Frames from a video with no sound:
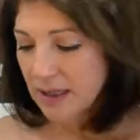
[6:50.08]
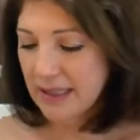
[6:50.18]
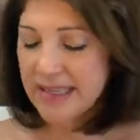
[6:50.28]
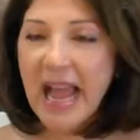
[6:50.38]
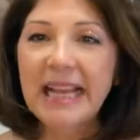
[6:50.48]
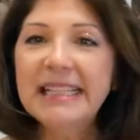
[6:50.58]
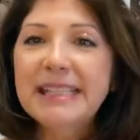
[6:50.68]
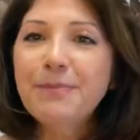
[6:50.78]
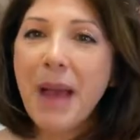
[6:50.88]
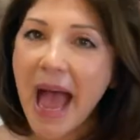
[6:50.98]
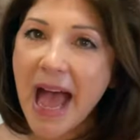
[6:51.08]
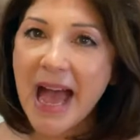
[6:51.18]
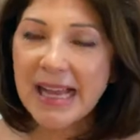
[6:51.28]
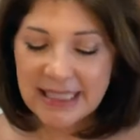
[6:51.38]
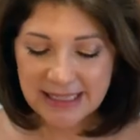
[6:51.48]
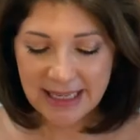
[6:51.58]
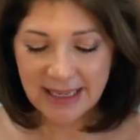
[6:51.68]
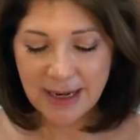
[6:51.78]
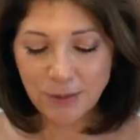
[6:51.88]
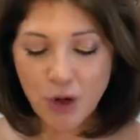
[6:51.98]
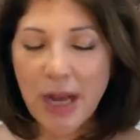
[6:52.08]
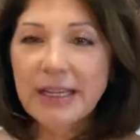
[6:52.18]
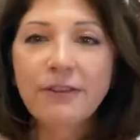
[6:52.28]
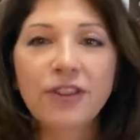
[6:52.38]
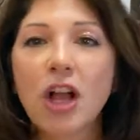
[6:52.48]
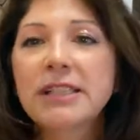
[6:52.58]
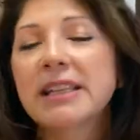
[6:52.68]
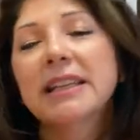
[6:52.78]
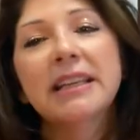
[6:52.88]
nice bags and I'm trying to flaunt it,